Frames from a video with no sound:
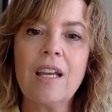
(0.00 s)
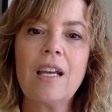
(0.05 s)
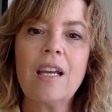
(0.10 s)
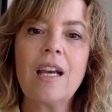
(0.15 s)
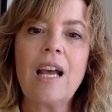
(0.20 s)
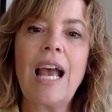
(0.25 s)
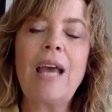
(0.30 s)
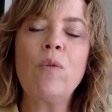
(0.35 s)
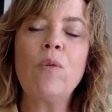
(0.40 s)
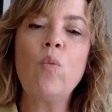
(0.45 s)

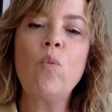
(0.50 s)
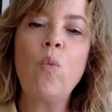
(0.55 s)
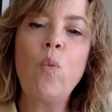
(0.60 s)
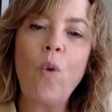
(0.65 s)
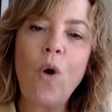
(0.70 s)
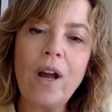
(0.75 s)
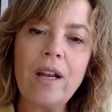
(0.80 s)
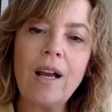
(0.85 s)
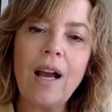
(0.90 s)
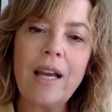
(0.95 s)
And
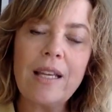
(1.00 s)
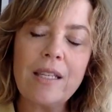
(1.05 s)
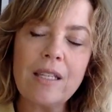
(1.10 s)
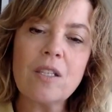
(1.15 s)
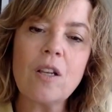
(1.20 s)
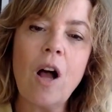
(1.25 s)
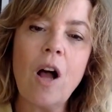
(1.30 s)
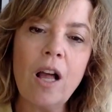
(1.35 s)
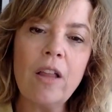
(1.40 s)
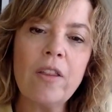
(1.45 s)
what I
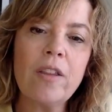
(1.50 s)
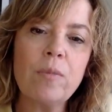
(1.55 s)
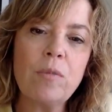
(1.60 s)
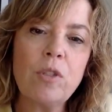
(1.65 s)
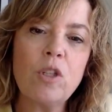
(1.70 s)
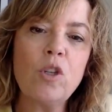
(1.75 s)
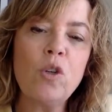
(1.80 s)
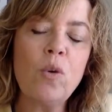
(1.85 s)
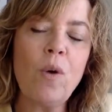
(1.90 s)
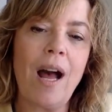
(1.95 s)
saw them
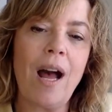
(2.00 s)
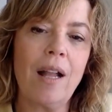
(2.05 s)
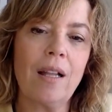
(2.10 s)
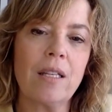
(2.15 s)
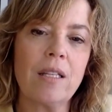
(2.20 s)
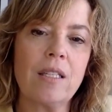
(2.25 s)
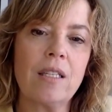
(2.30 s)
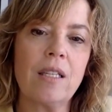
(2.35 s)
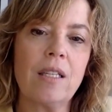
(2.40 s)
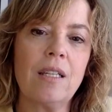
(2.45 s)
do,
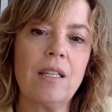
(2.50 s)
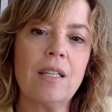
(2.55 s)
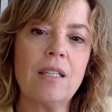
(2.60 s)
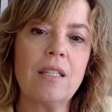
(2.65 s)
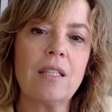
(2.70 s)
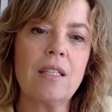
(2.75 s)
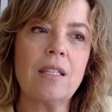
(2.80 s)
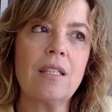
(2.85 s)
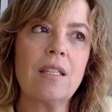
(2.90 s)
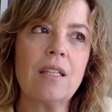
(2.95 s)
Allison,
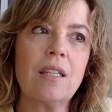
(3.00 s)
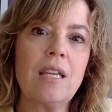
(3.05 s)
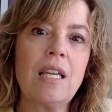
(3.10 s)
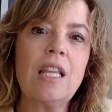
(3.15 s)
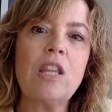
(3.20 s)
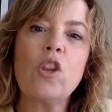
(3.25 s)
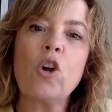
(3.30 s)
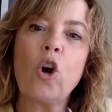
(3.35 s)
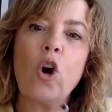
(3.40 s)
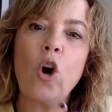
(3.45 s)
is
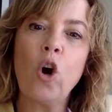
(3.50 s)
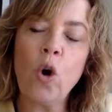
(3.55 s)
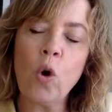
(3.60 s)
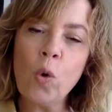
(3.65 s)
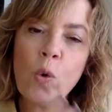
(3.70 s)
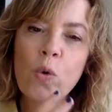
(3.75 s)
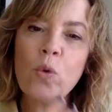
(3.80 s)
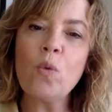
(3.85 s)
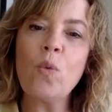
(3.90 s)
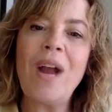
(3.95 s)
in their
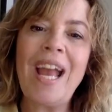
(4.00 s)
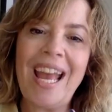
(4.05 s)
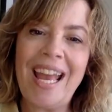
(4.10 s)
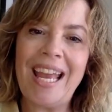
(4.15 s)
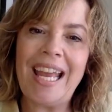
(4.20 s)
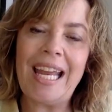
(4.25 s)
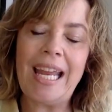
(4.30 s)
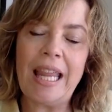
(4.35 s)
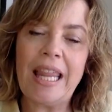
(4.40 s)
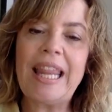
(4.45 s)
own
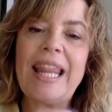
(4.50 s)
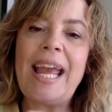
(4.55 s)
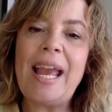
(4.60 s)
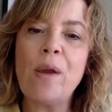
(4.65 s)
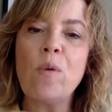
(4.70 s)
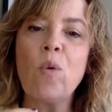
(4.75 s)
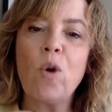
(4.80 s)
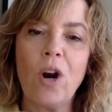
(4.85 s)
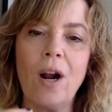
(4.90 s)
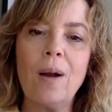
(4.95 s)
way, they
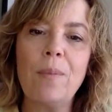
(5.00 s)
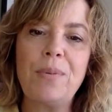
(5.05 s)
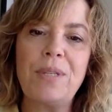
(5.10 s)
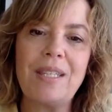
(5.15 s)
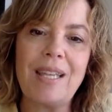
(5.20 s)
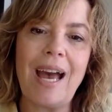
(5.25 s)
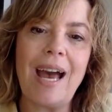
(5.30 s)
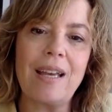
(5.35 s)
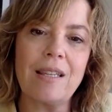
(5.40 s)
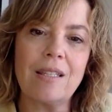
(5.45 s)
were
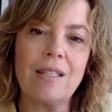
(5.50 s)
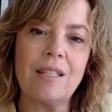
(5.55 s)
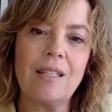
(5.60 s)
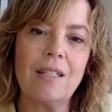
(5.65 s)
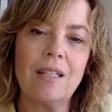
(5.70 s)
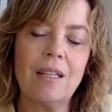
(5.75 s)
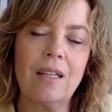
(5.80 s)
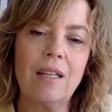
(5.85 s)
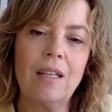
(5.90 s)
obsessed.